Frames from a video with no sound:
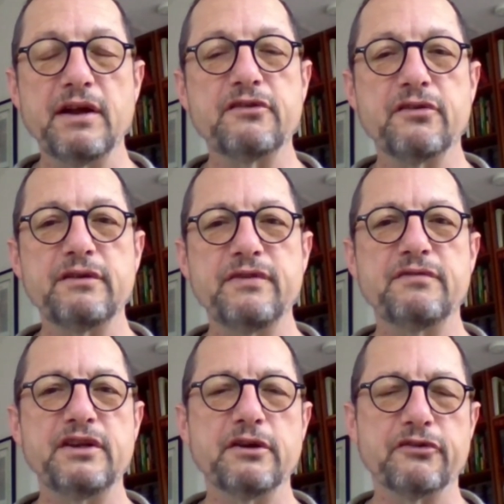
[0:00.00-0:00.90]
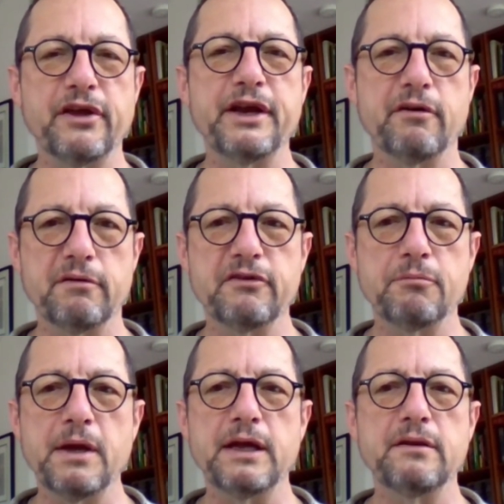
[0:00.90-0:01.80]
eventually, 50 years later, it
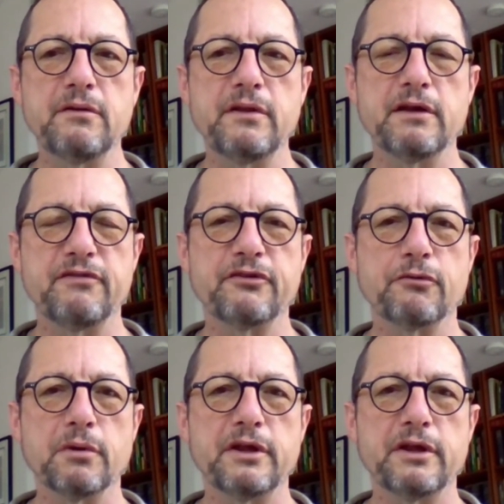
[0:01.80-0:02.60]
was made the official